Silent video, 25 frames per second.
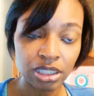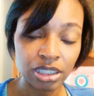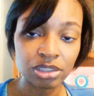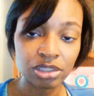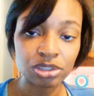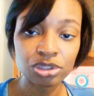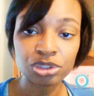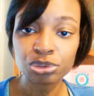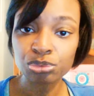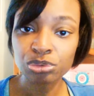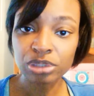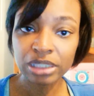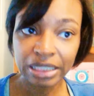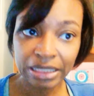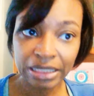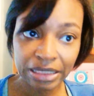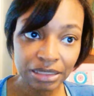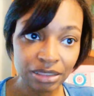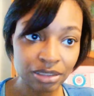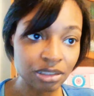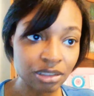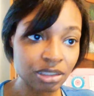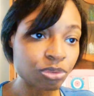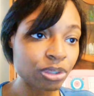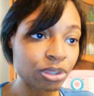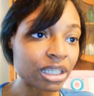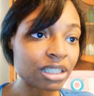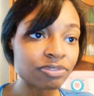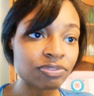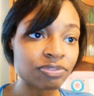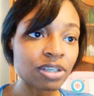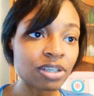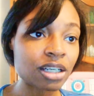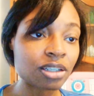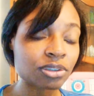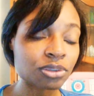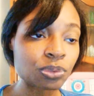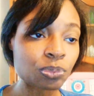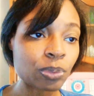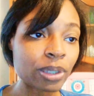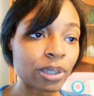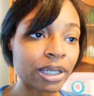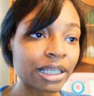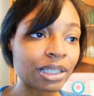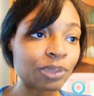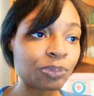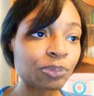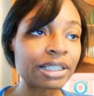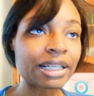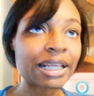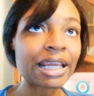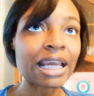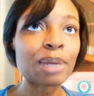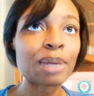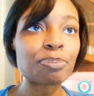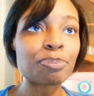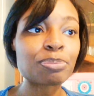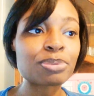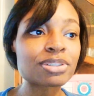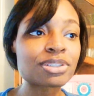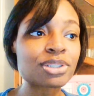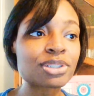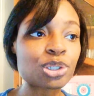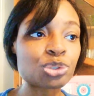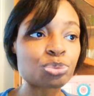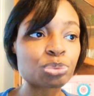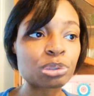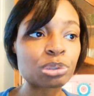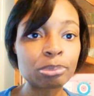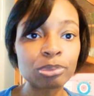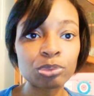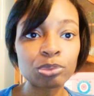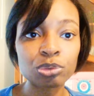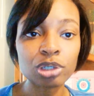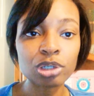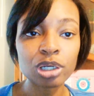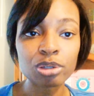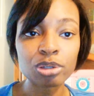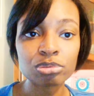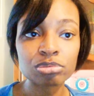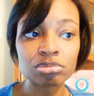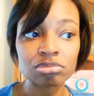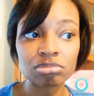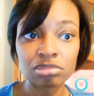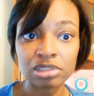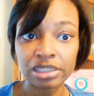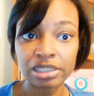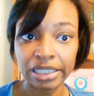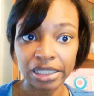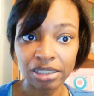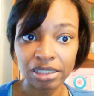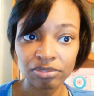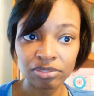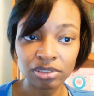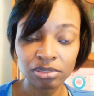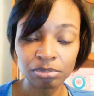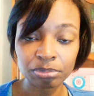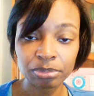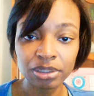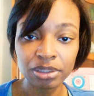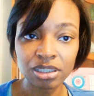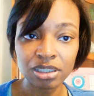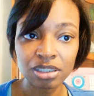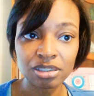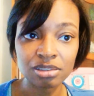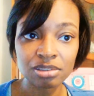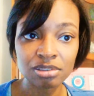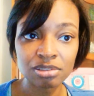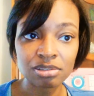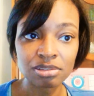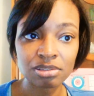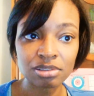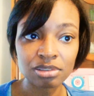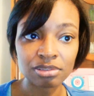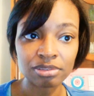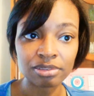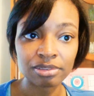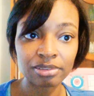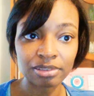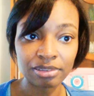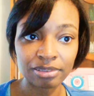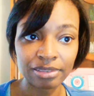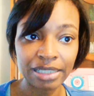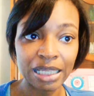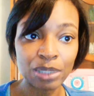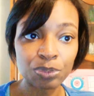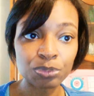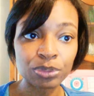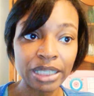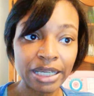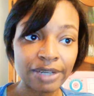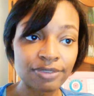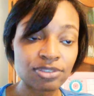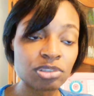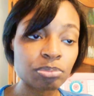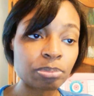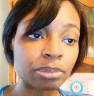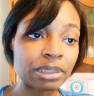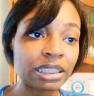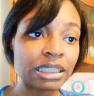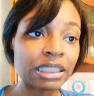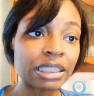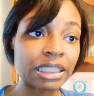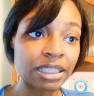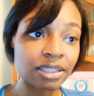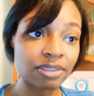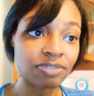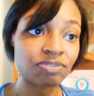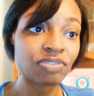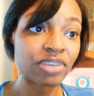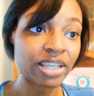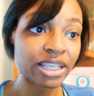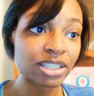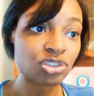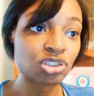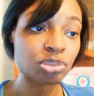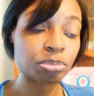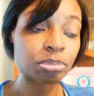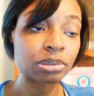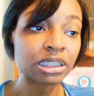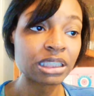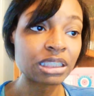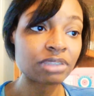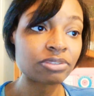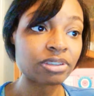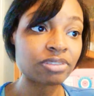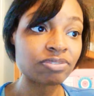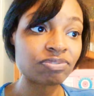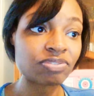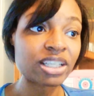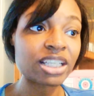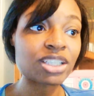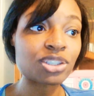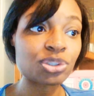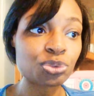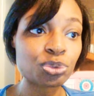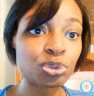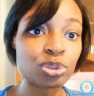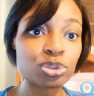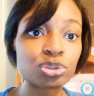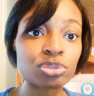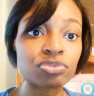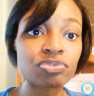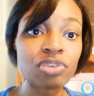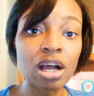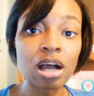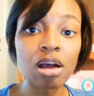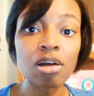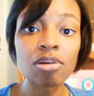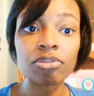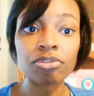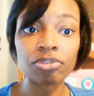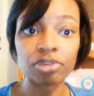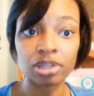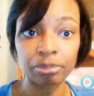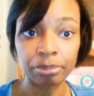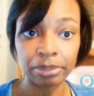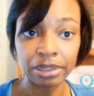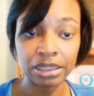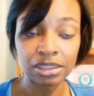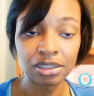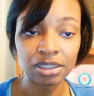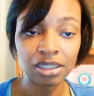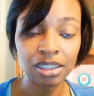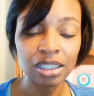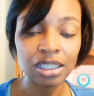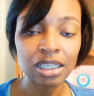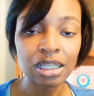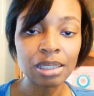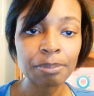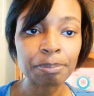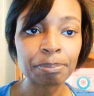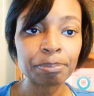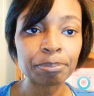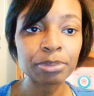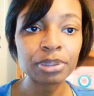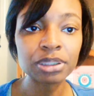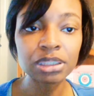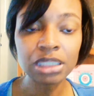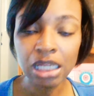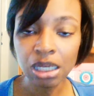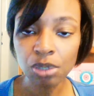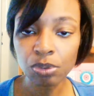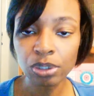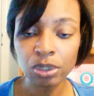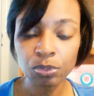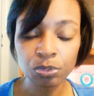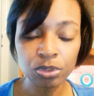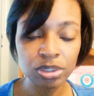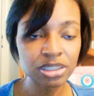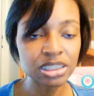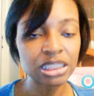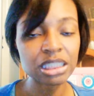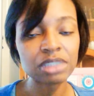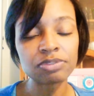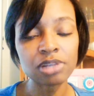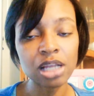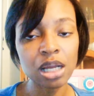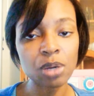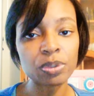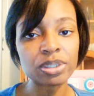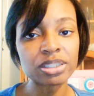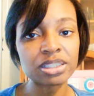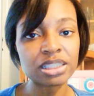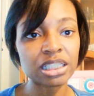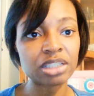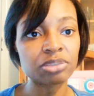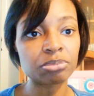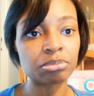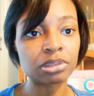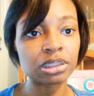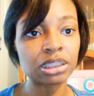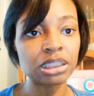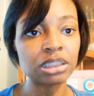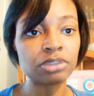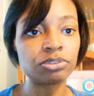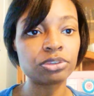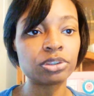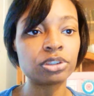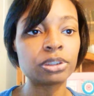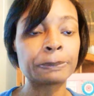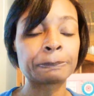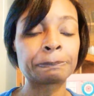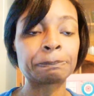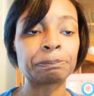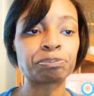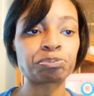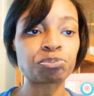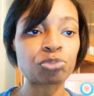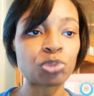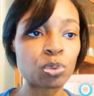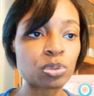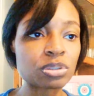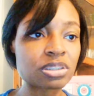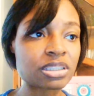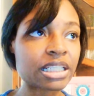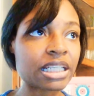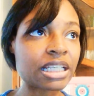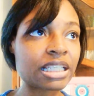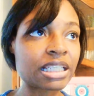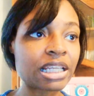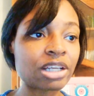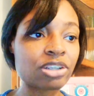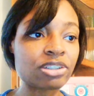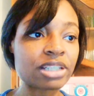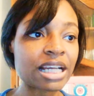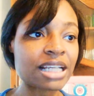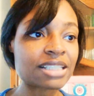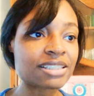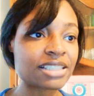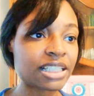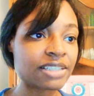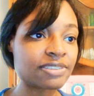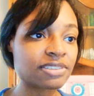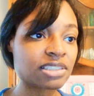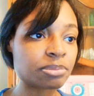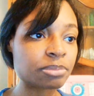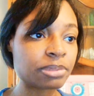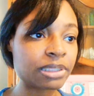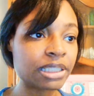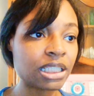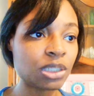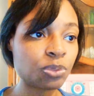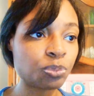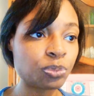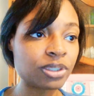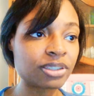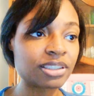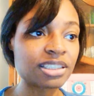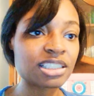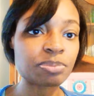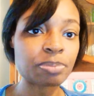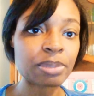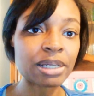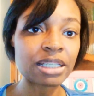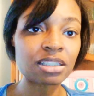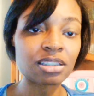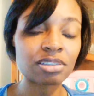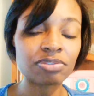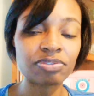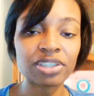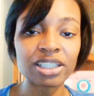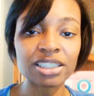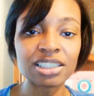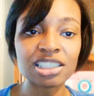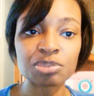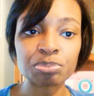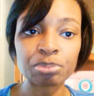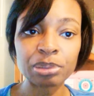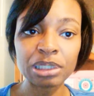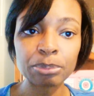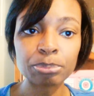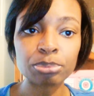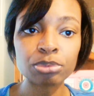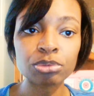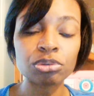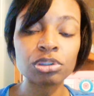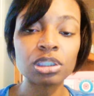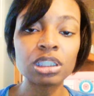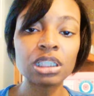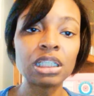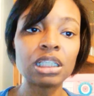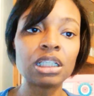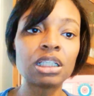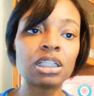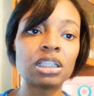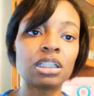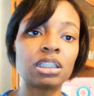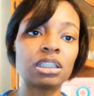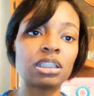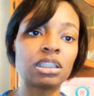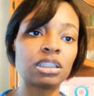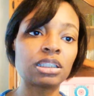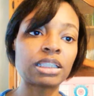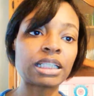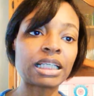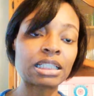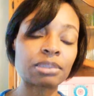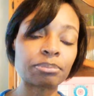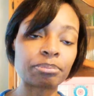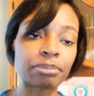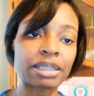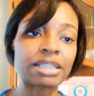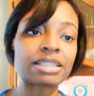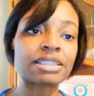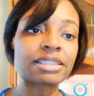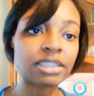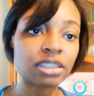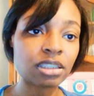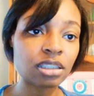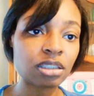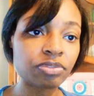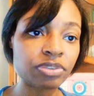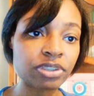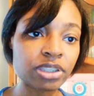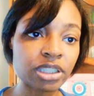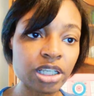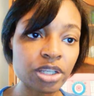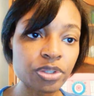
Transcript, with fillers: And do you think the great falling away when it happens, those people will go to heaven because they would have to be in faith to believe in faith in order to fall from it. But no, a once saved, always saved believer will say they are not saved to begin with, despite the fact that people uh, like myself and